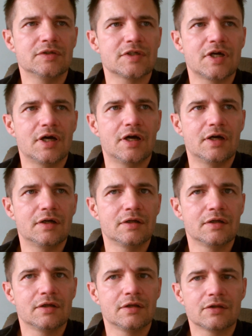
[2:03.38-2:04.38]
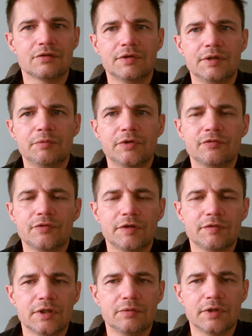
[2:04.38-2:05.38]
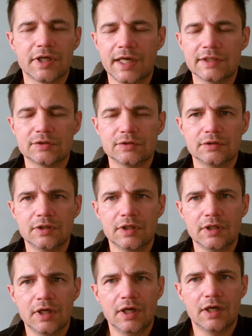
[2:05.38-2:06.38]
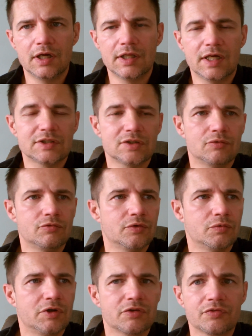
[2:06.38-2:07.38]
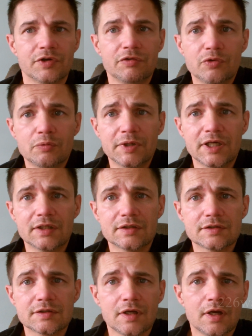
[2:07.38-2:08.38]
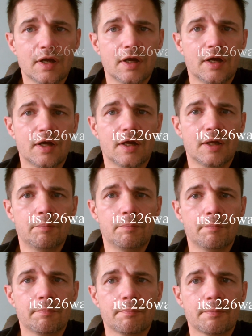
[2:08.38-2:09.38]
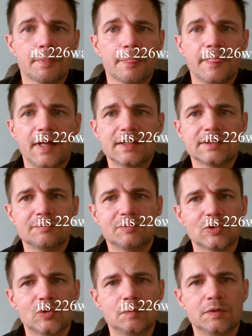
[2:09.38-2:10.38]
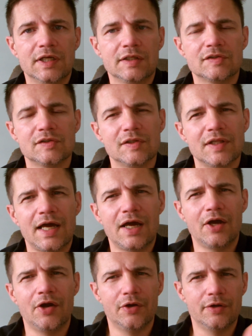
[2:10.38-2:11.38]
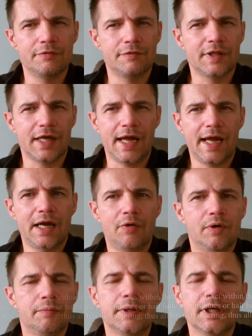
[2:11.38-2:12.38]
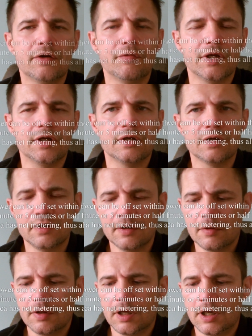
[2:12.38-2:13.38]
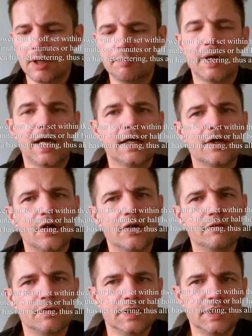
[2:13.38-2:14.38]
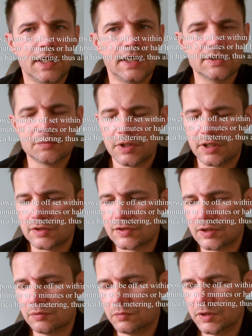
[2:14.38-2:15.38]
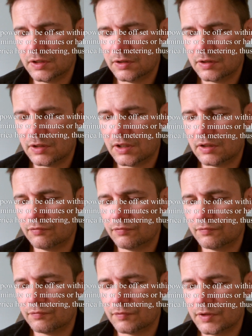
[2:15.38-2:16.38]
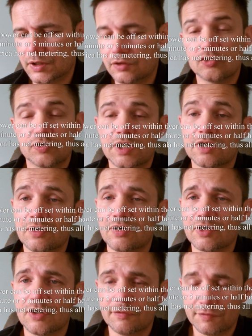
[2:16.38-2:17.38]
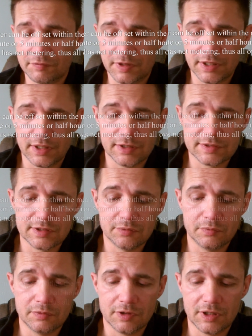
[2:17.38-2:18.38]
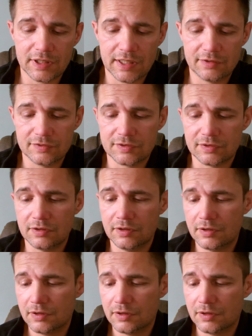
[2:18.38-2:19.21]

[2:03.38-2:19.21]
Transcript: our 3.5 kilowatt kettle, that's on for what, 3-4 minutes. That's absorbed into that over that hour period, and over the day as well. So we kind of drink a lot of coffee around here, so our kettle's on